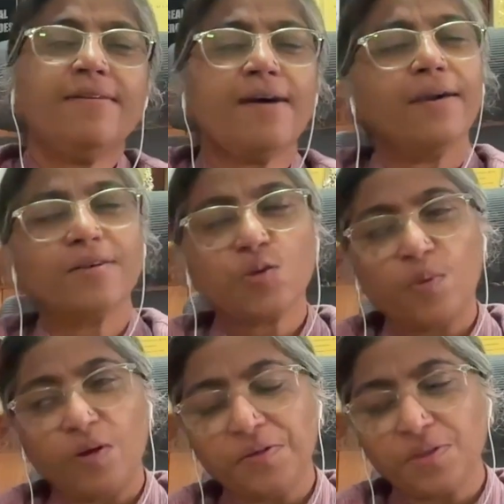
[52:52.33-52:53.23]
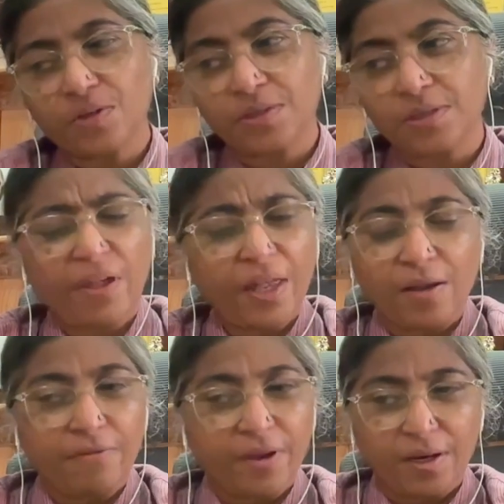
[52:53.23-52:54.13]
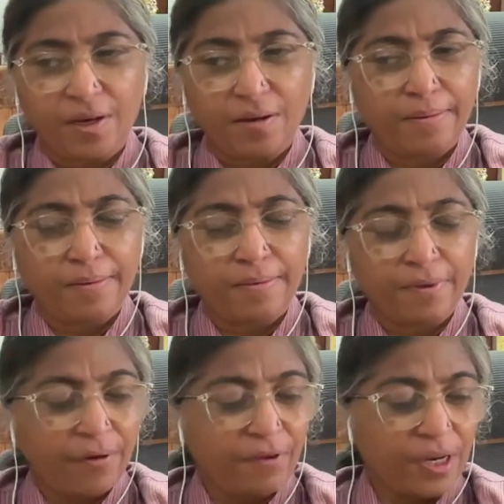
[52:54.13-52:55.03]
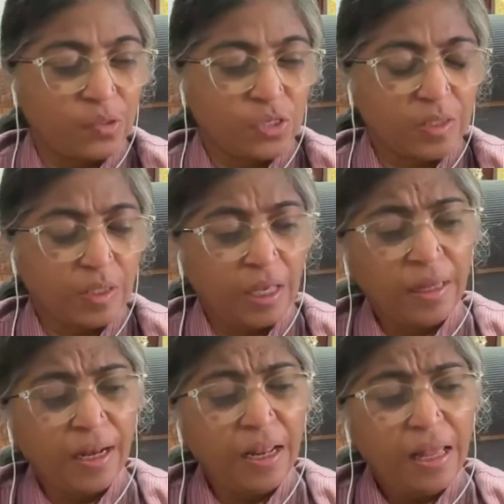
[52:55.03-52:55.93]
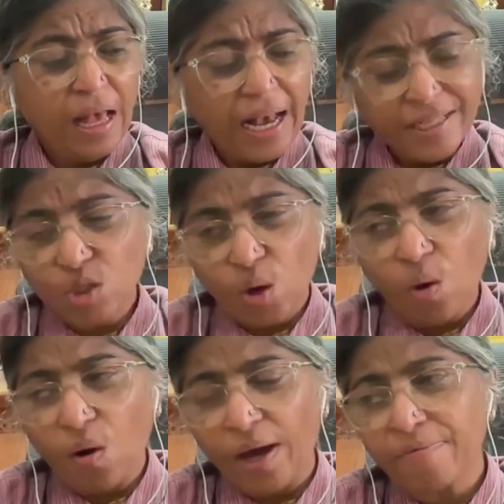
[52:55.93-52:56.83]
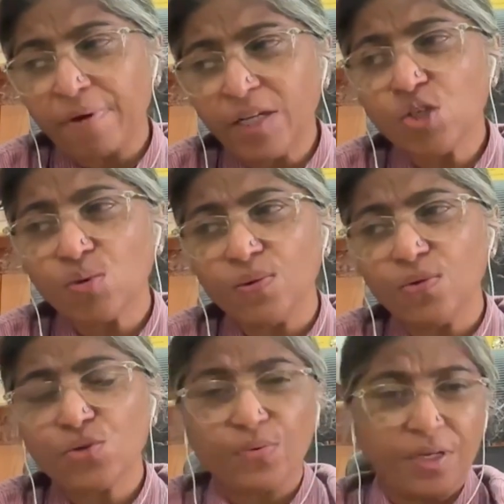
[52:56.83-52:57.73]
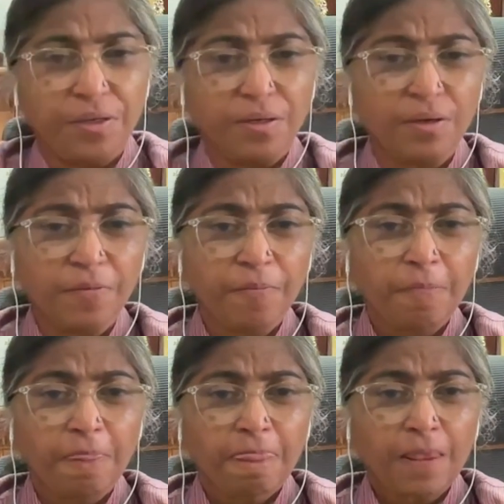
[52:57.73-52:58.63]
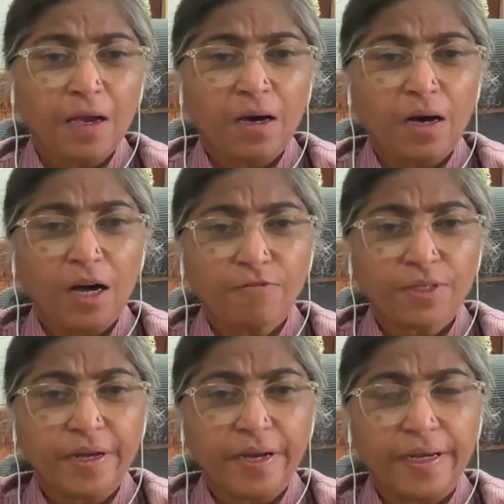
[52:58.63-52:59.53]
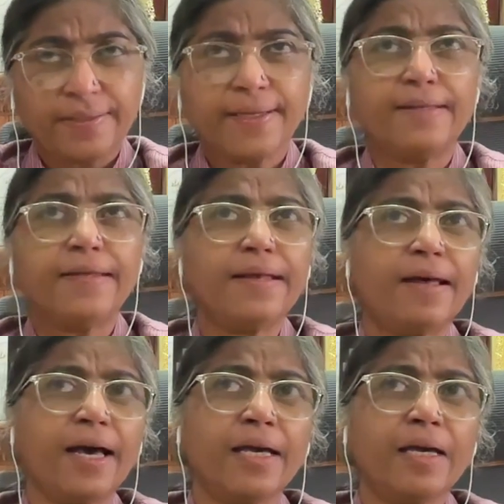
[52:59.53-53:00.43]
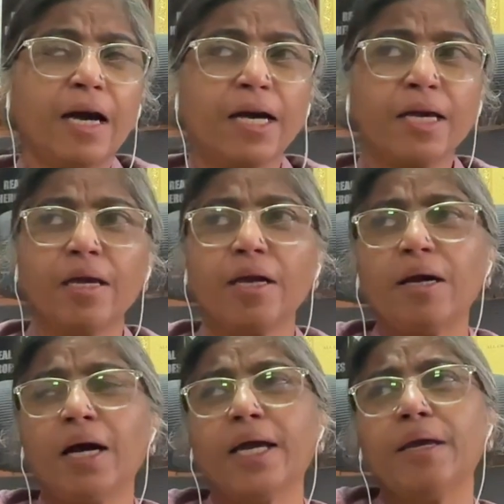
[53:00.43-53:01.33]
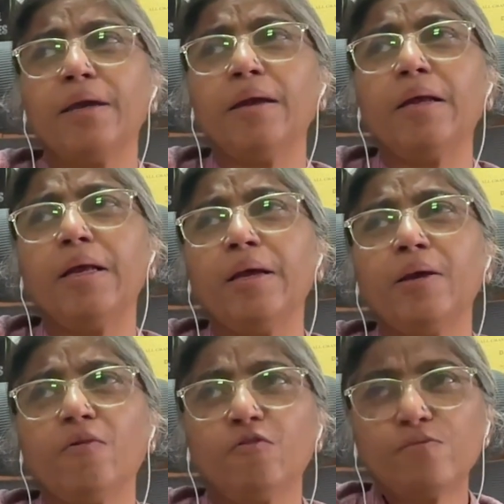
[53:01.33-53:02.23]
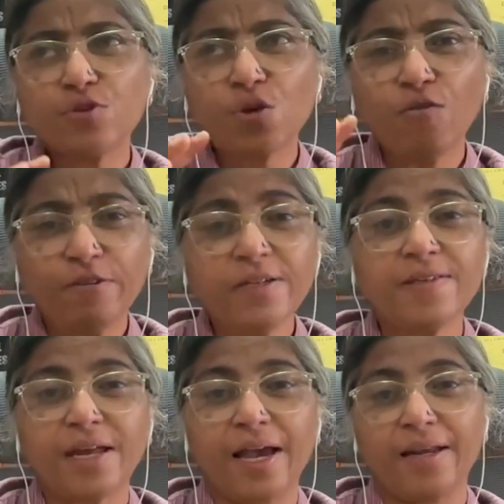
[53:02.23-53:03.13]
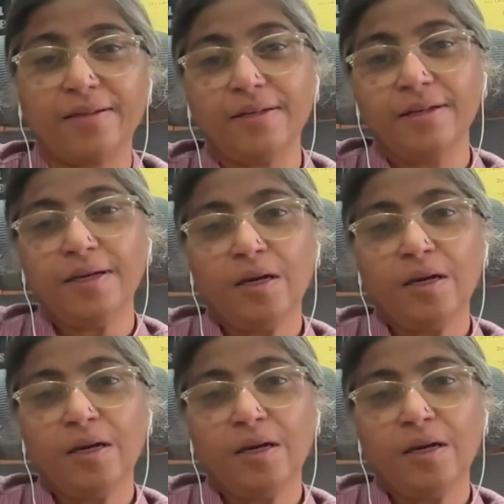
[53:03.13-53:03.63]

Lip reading: entire experience very, very, very, very interesting. And then I went to Sweden after that, and then I saw firsthand